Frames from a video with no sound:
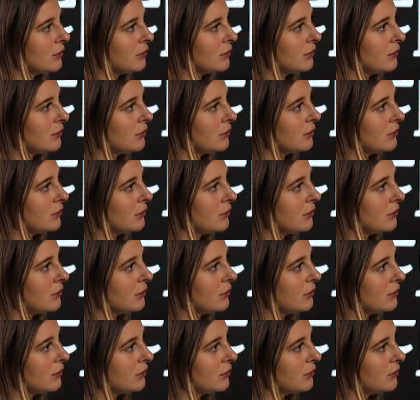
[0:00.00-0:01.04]

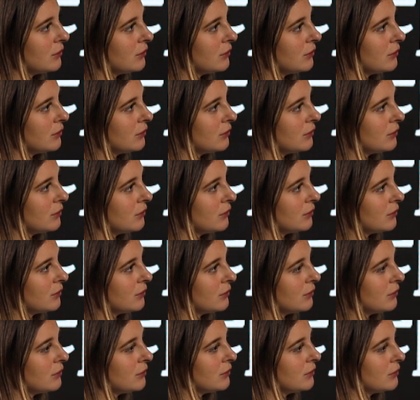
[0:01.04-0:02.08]

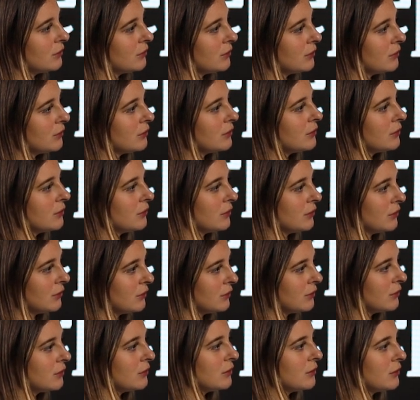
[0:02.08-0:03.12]

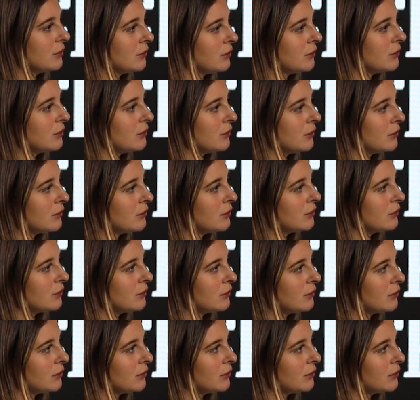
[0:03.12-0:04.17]

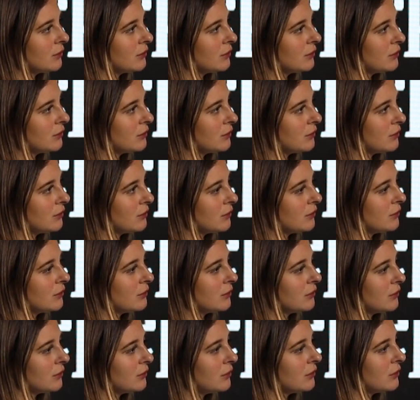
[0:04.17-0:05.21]

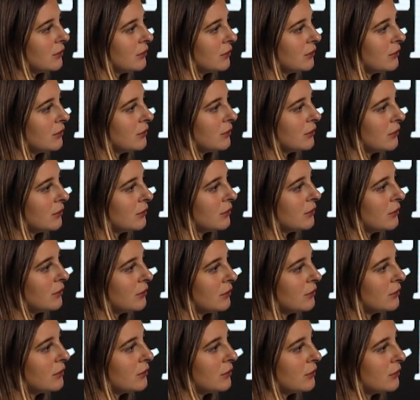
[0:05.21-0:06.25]

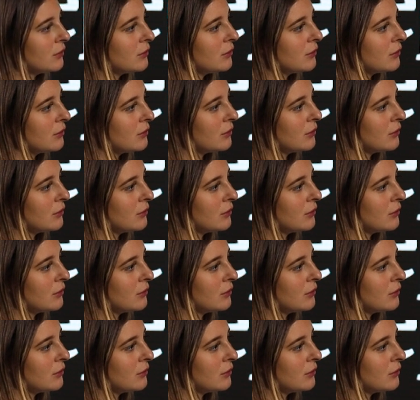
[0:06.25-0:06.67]
This person isn't speaking.